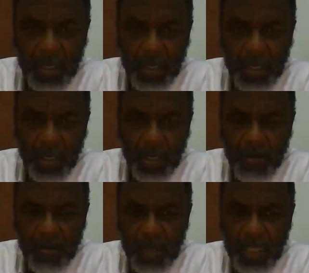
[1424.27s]
See?
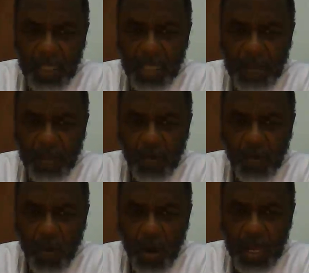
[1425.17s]
He's giving them a
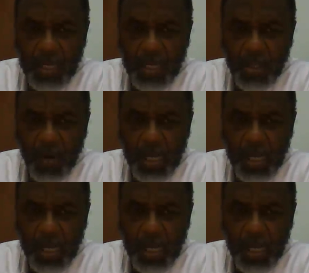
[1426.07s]
warning, and so it